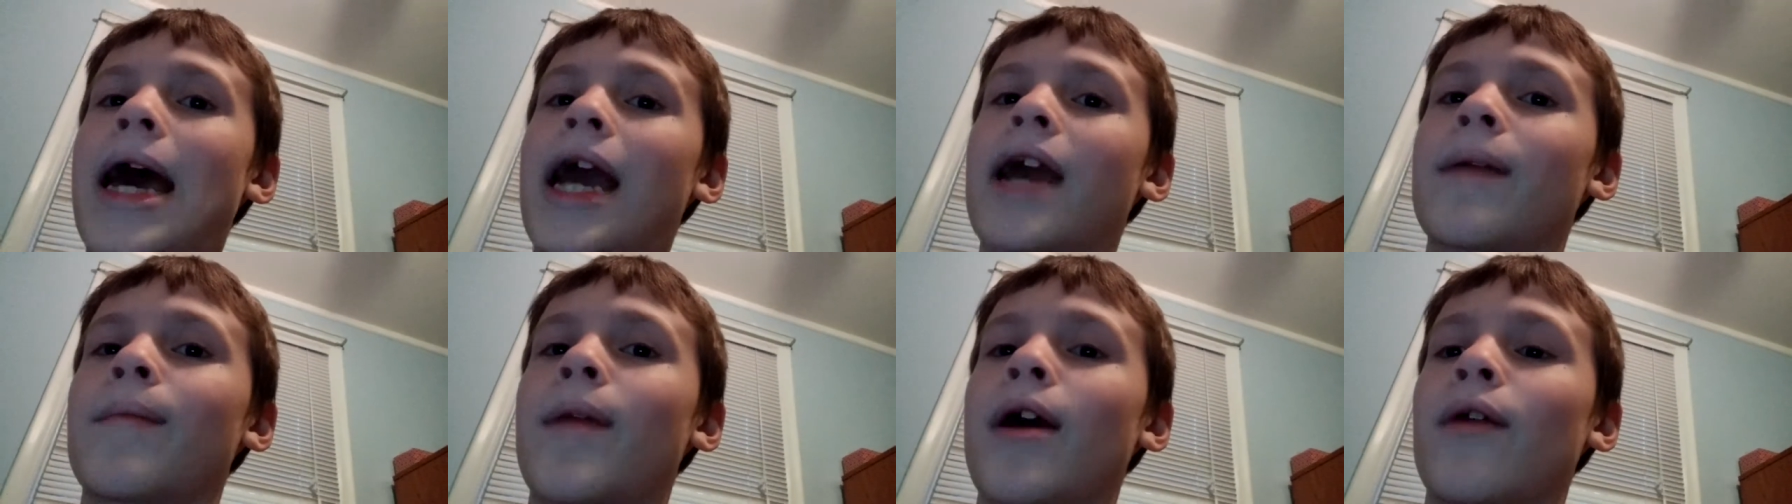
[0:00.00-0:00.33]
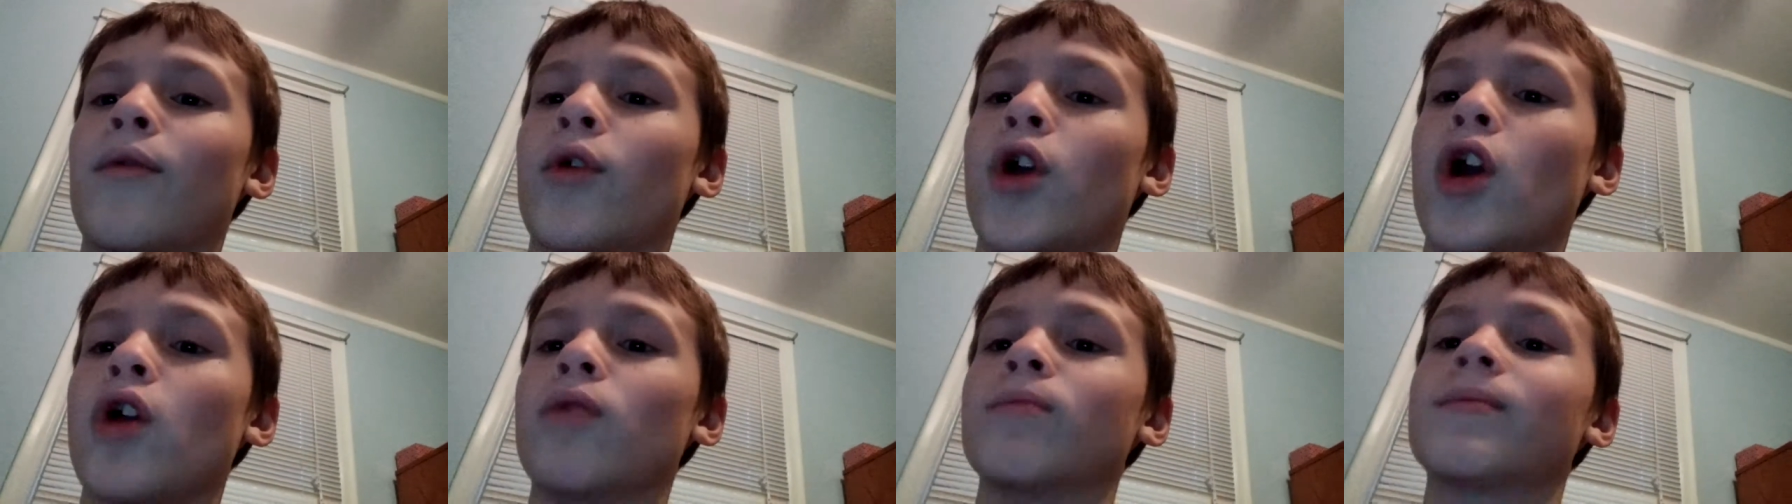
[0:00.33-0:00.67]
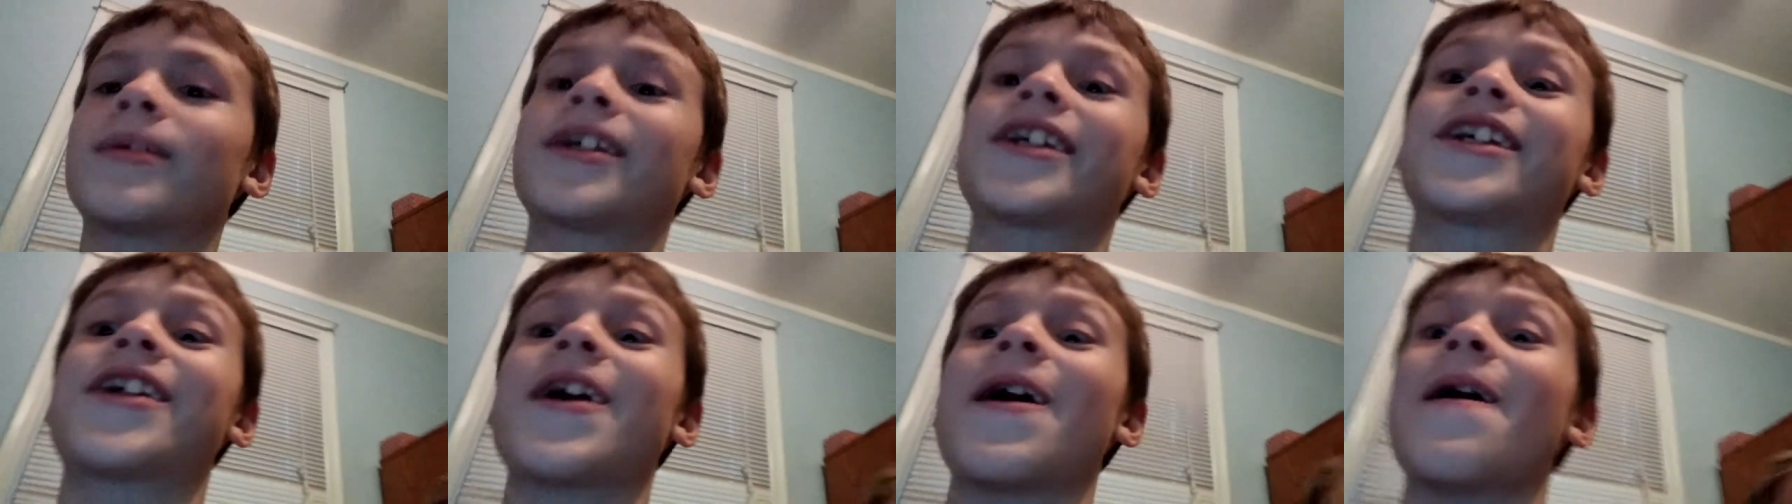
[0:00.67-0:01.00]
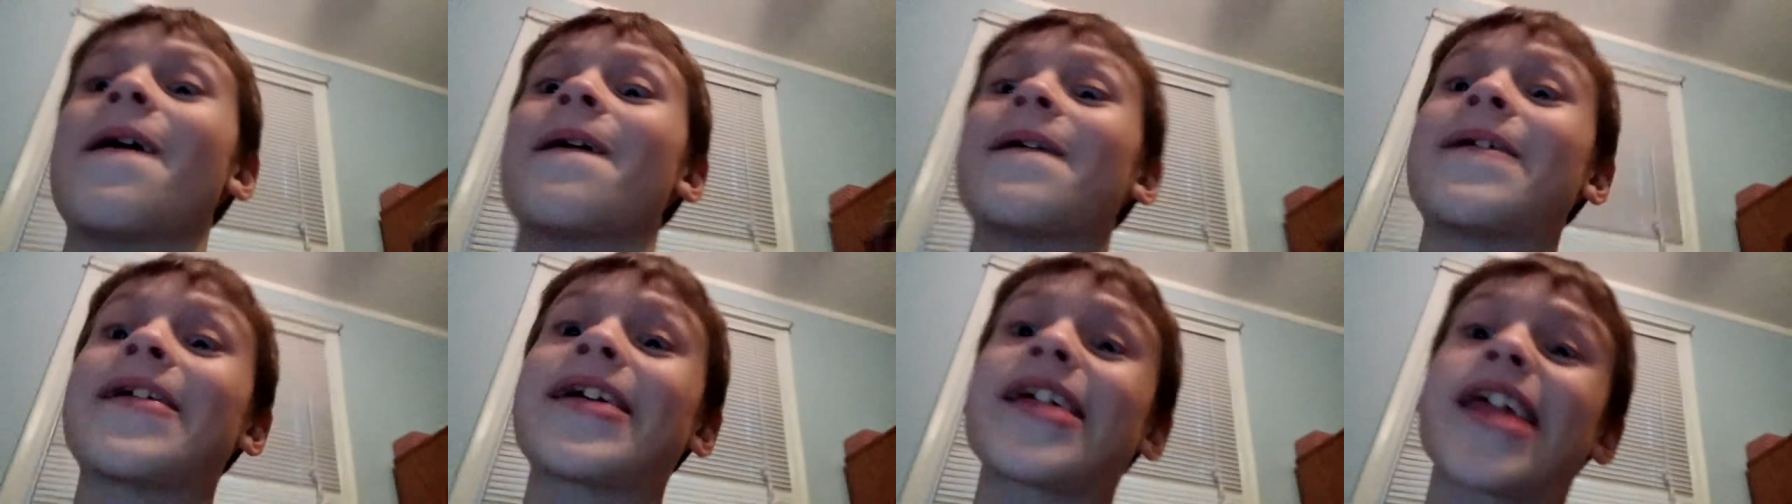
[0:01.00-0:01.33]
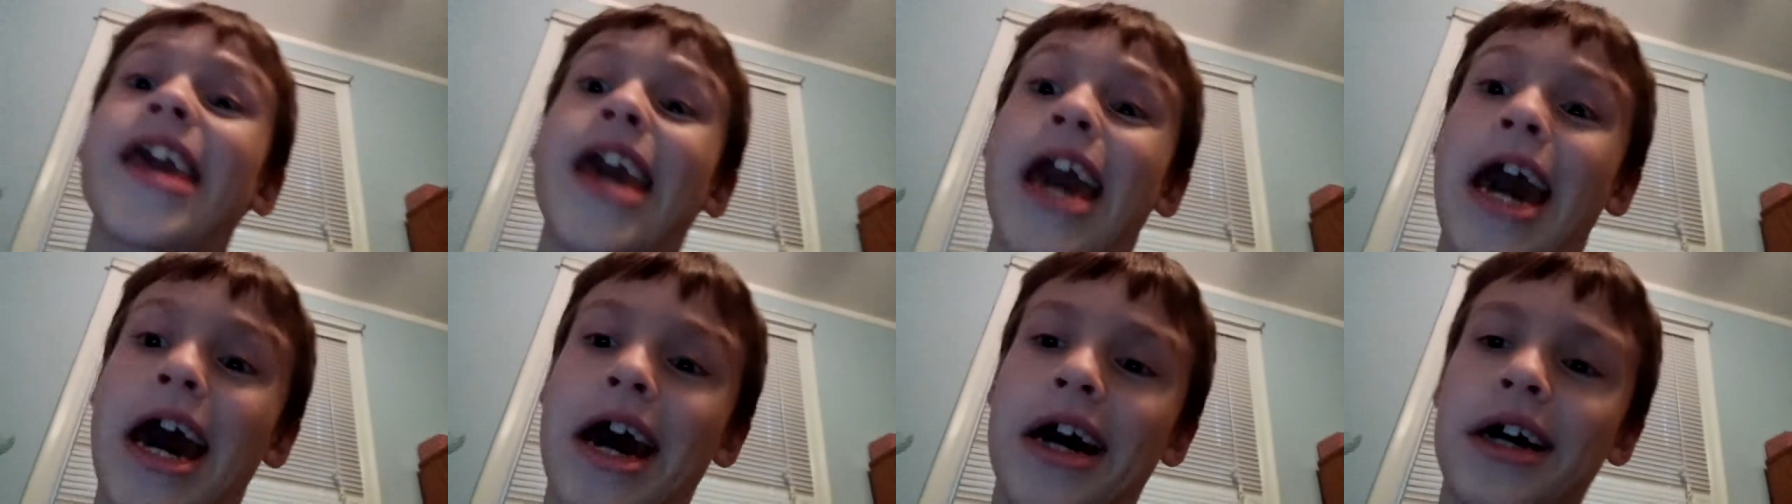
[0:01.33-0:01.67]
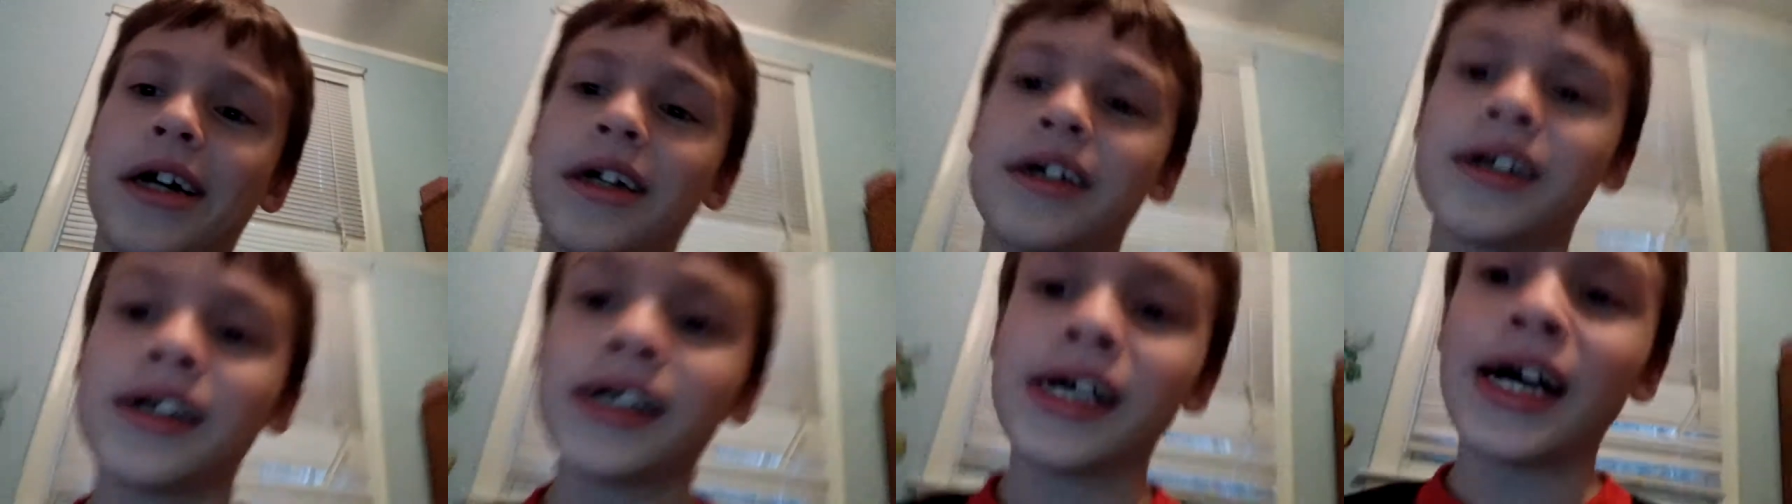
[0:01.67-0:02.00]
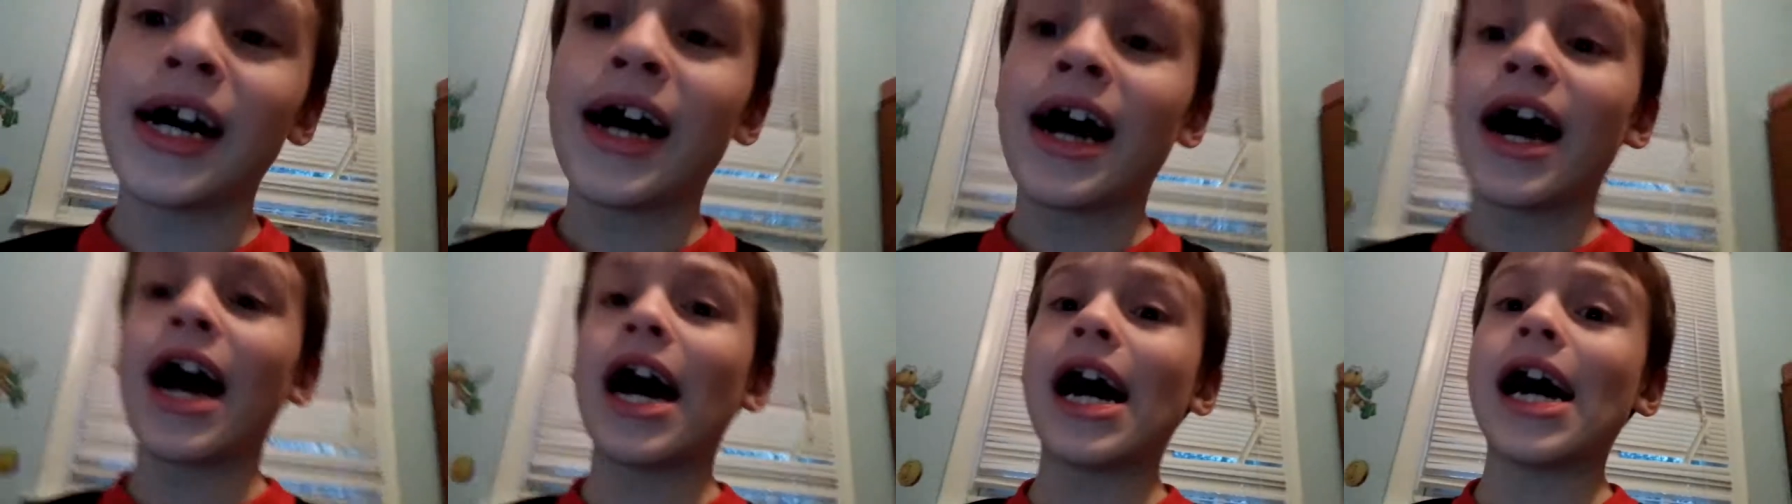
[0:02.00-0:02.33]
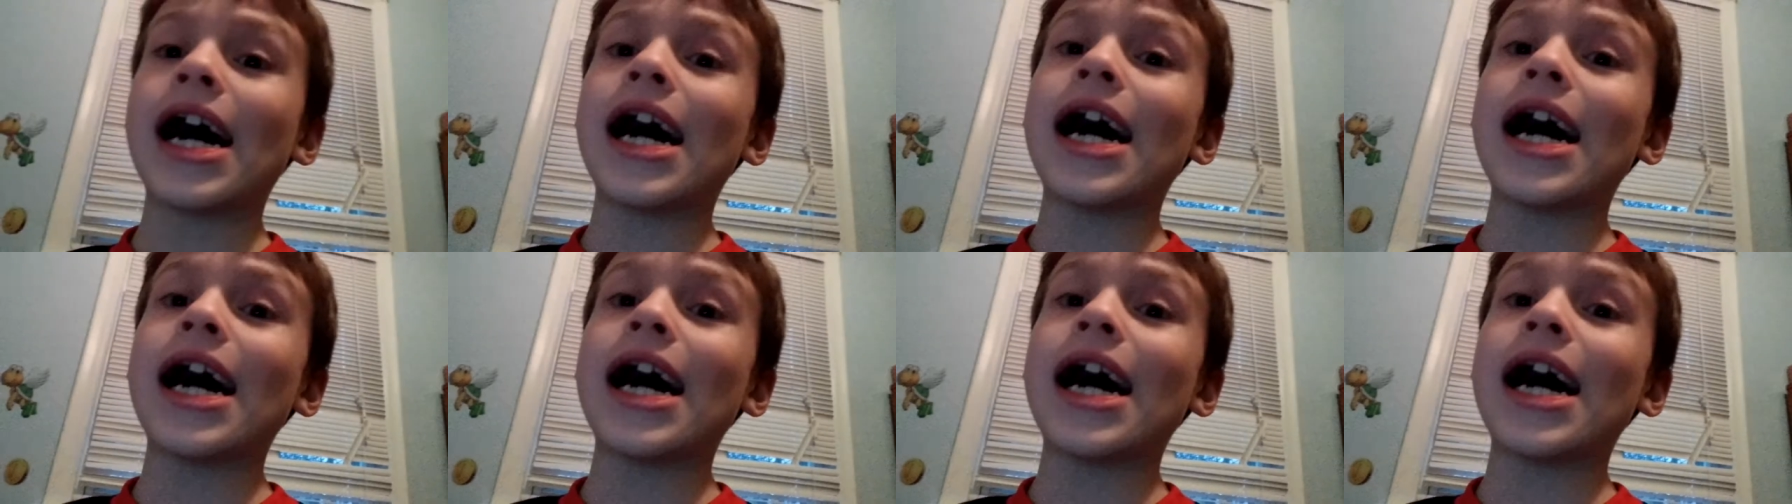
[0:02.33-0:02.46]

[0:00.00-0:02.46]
So uh, yeah. Um, Boom.